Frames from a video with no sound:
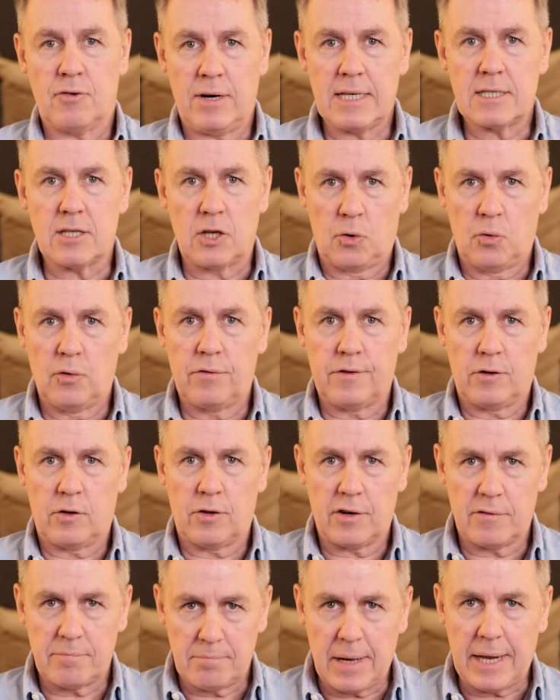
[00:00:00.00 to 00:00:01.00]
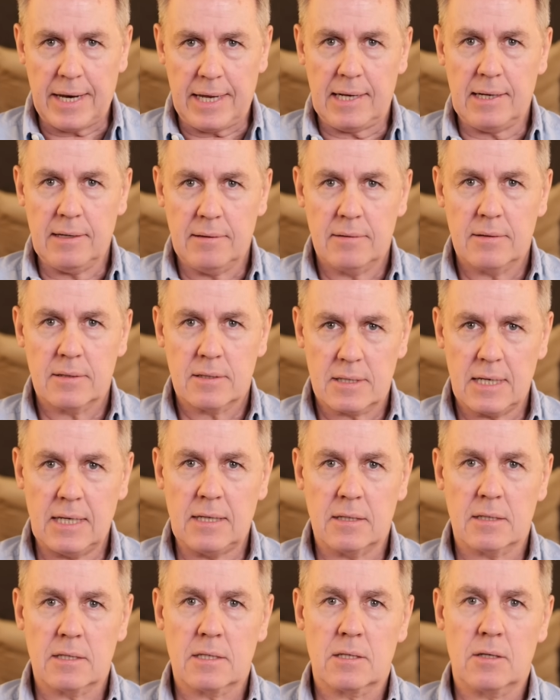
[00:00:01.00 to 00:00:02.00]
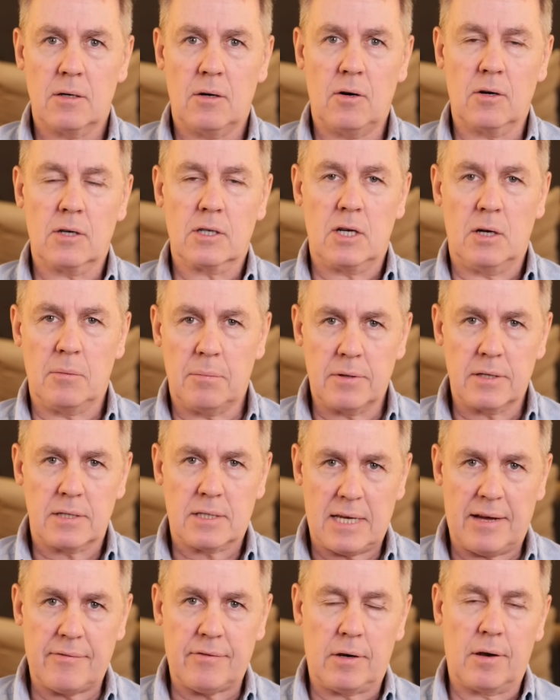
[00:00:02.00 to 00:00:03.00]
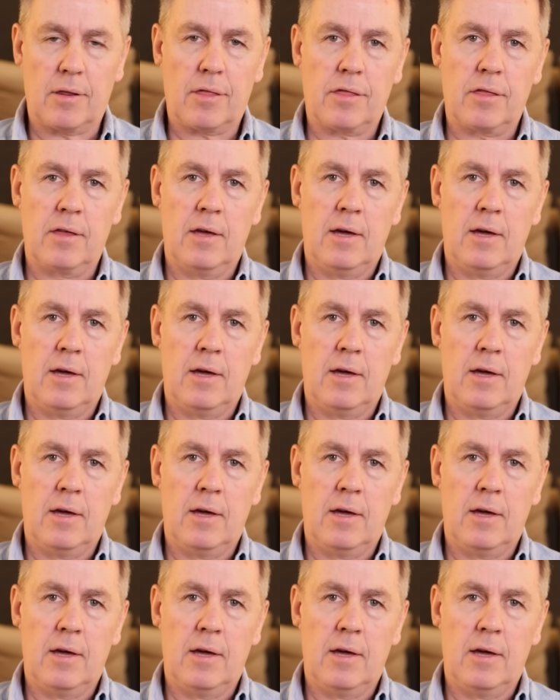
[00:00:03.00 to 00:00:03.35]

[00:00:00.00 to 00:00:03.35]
raised an awful lot of money since October the 7th.